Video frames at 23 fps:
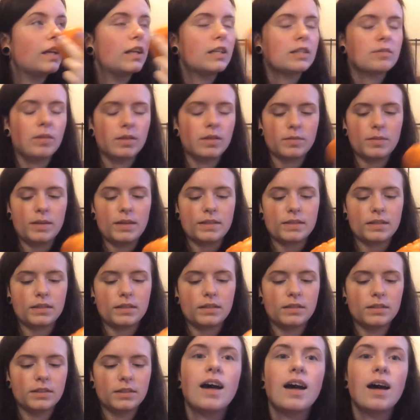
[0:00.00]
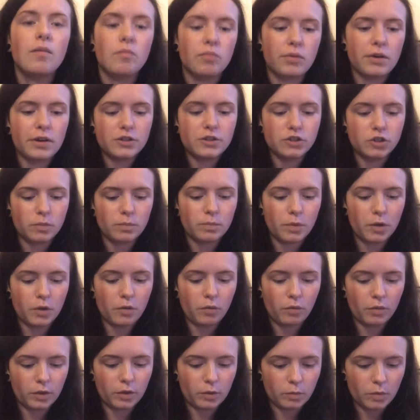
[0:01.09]
It smells amazing. I'm pretty sure
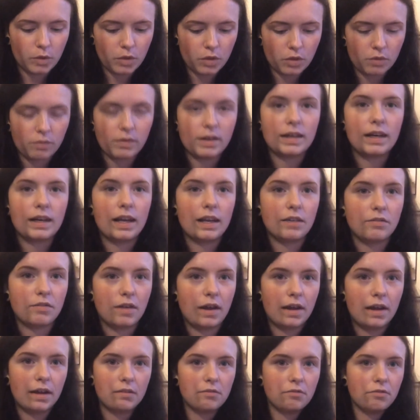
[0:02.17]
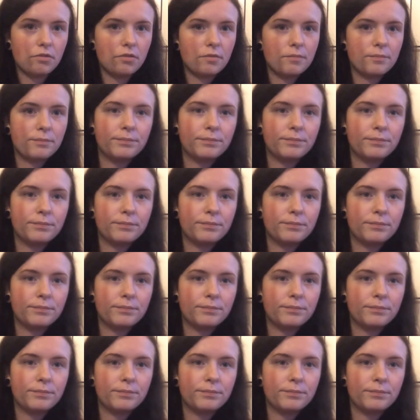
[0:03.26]
both of them were $3.95.